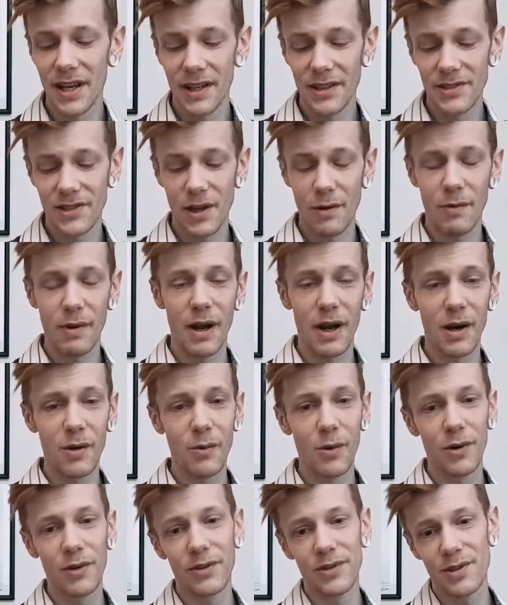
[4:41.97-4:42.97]
So when I
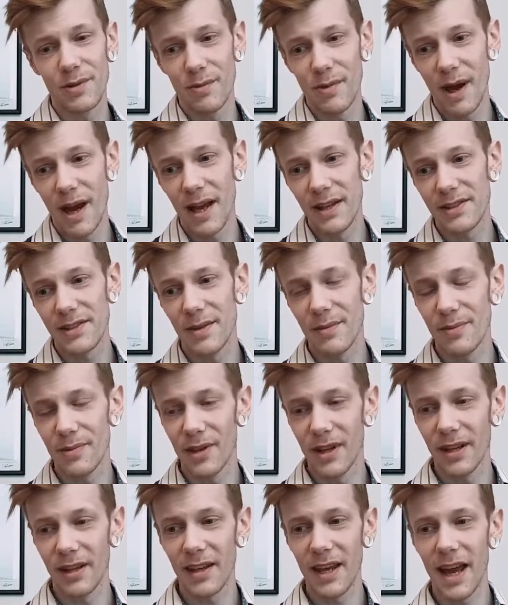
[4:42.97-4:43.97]
want to wear
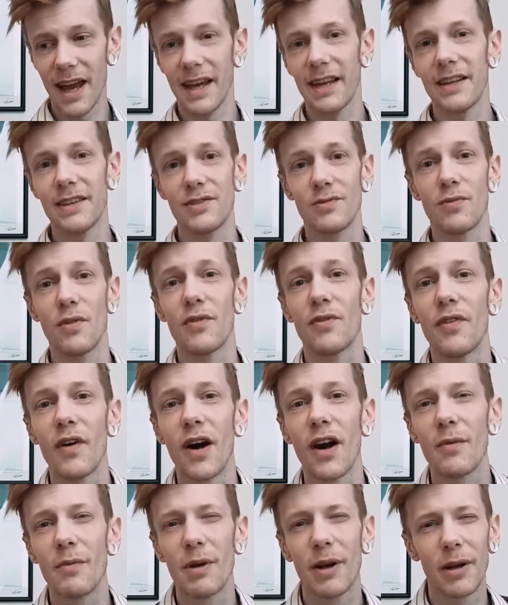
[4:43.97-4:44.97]
something that is
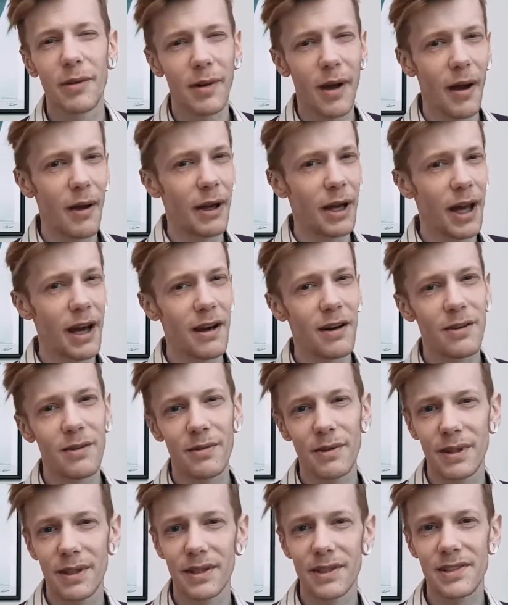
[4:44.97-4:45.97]
refined when I'm going out,
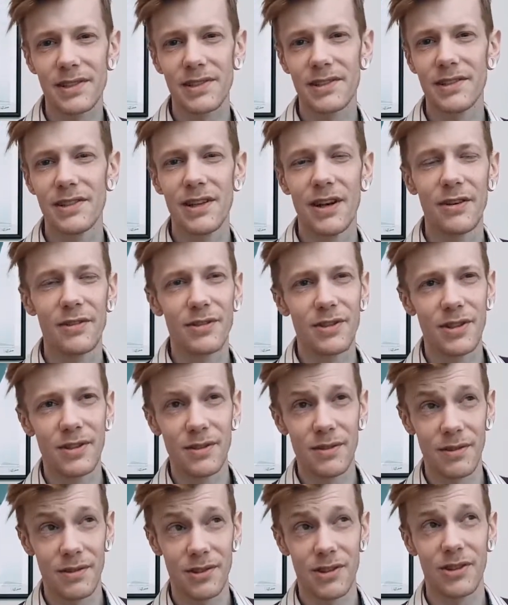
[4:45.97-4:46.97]
when it's, you know,
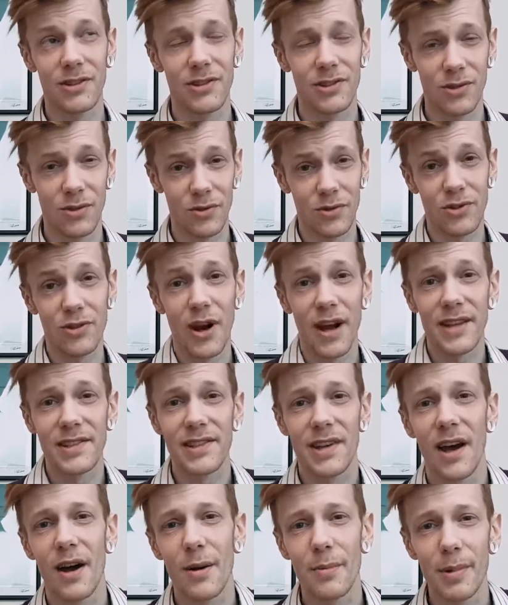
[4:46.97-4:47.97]
to, to sort of
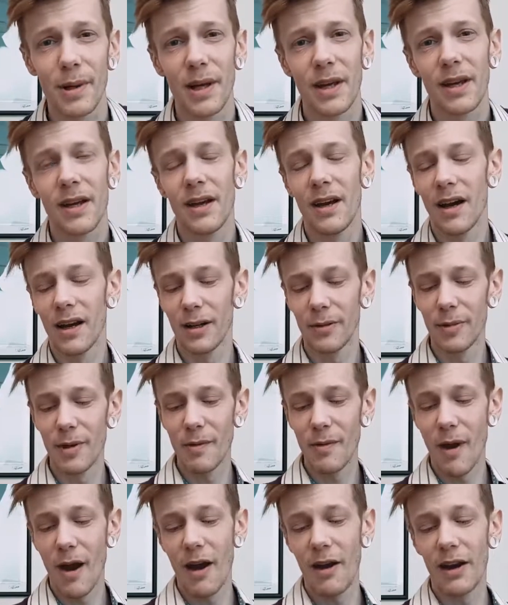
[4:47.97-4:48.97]
dress up, and be
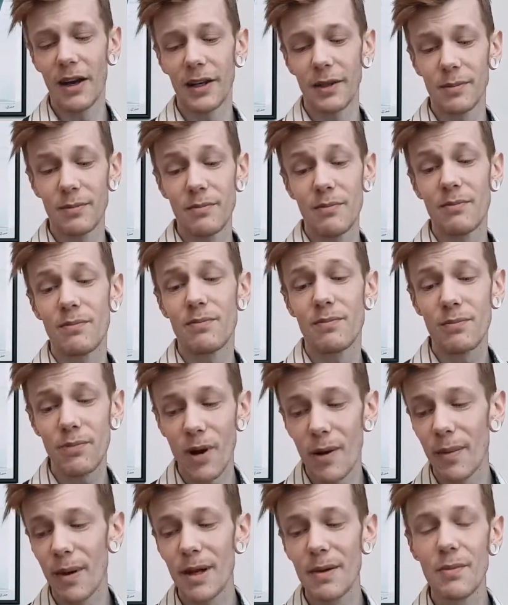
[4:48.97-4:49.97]
wearing
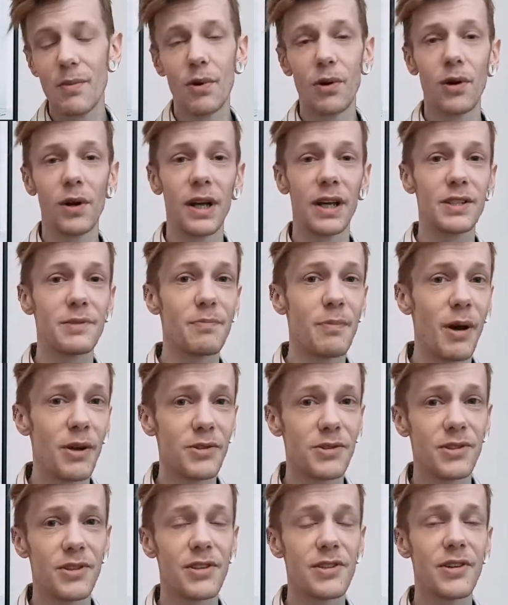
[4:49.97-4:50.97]
probably more or less
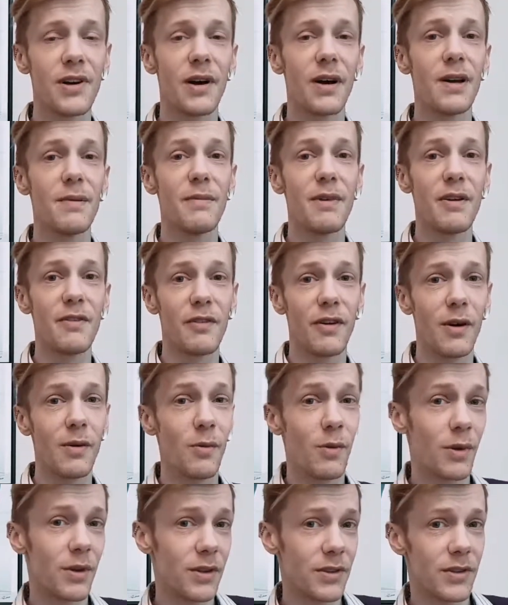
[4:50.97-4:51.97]
most of the time if I
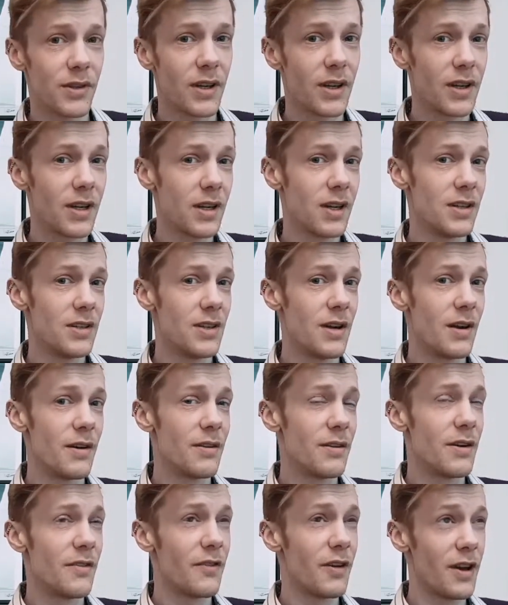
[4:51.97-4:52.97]
want, you know,
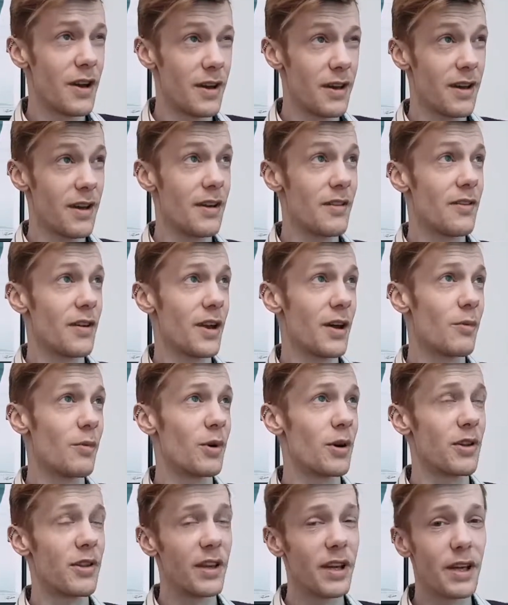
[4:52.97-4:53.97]
if I, if I don't
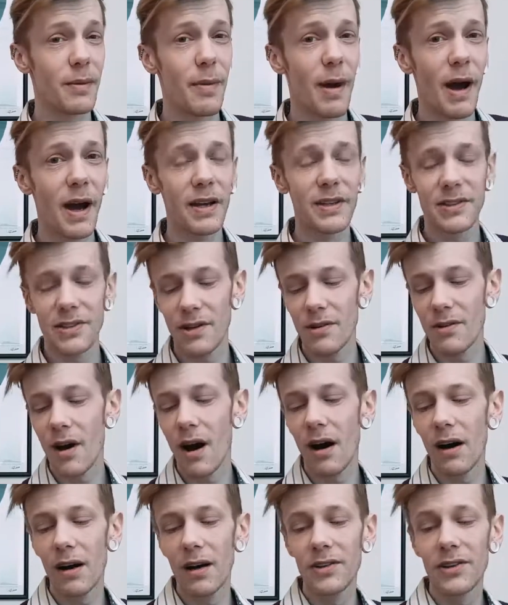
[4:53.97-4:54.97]
want to think about it too
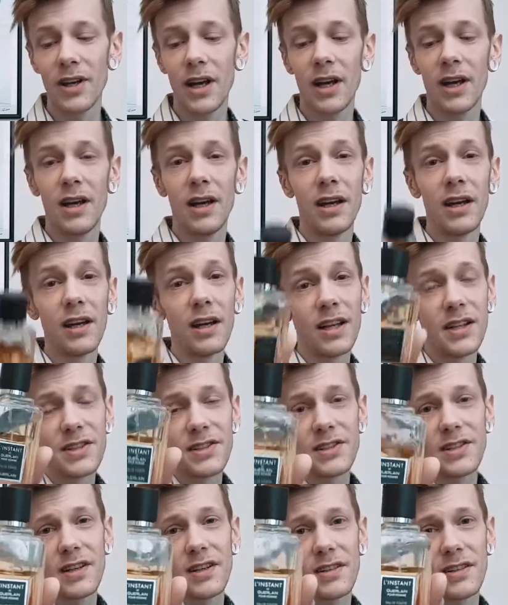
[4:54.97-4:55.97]
hard,
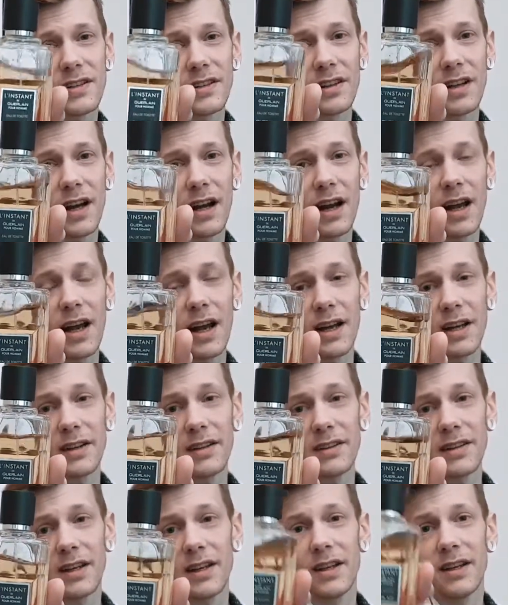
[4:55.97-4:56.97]
L'instant de
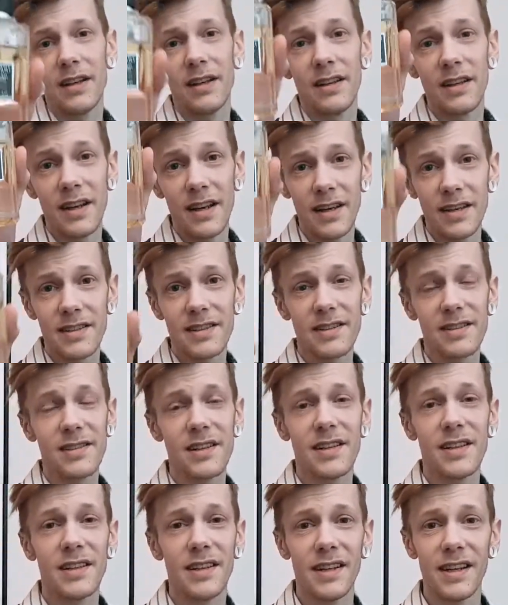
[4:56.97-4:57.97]
Guerlain. This
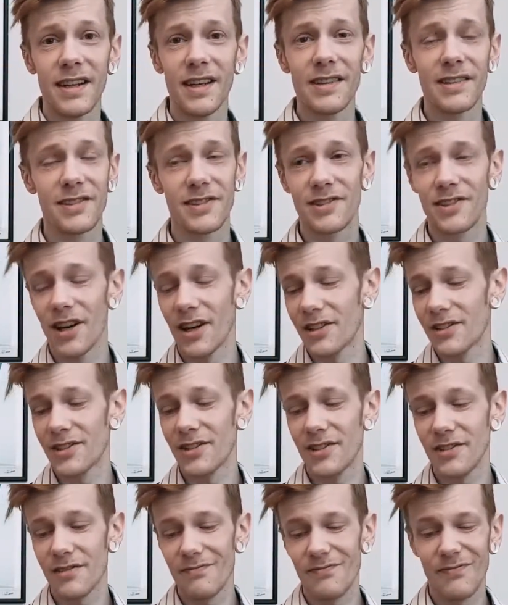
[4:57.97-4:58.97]
is
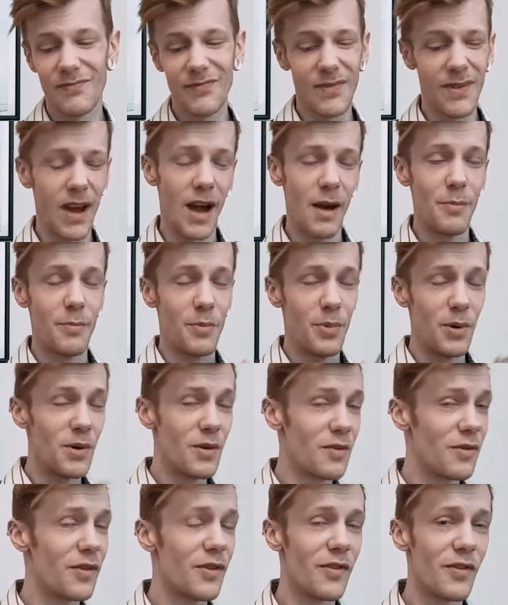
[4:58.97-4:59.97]
just a
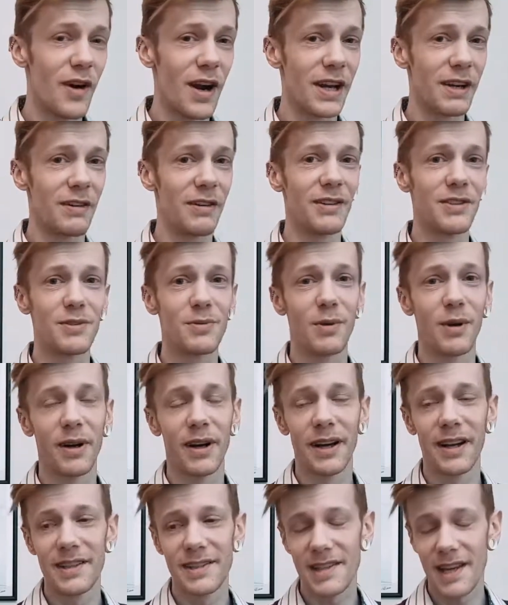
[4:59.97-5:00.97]
beautiful fragrance. What
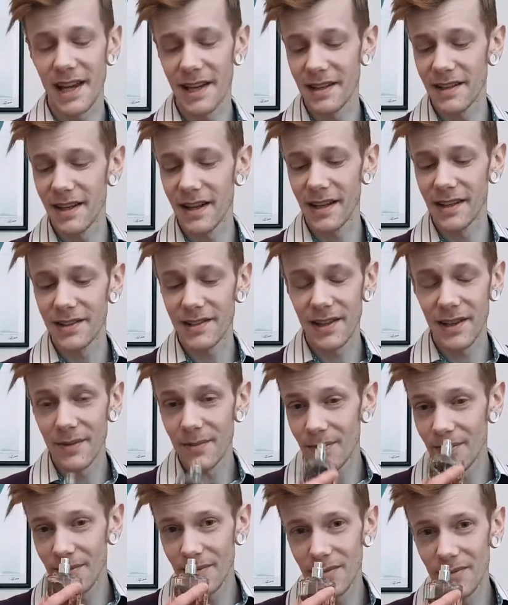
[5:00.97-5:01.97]
can I say? It's,
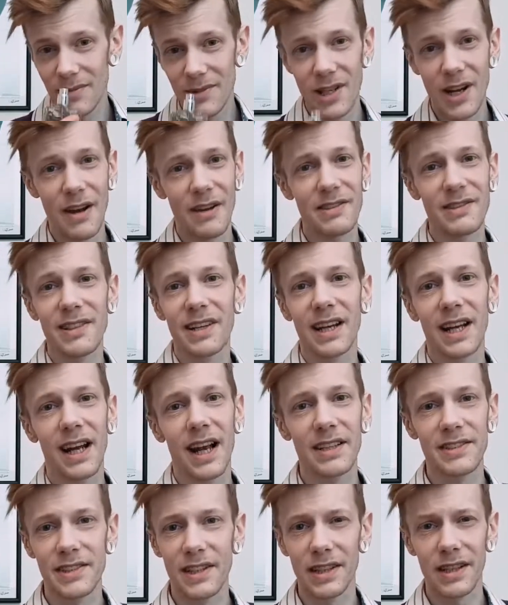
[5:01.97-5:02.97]
you know, it's a
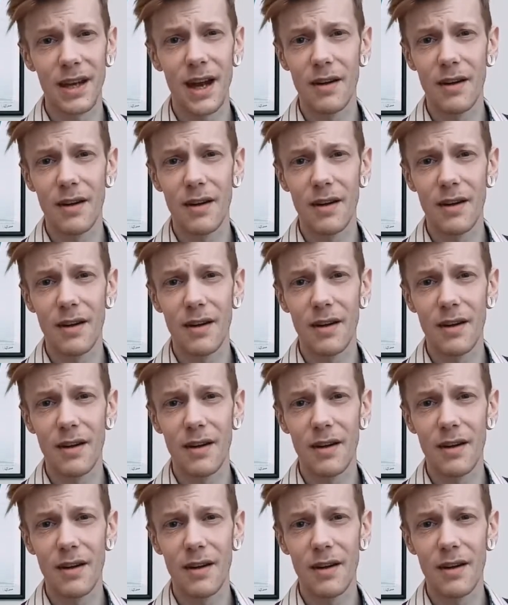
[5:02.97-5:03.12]
classic.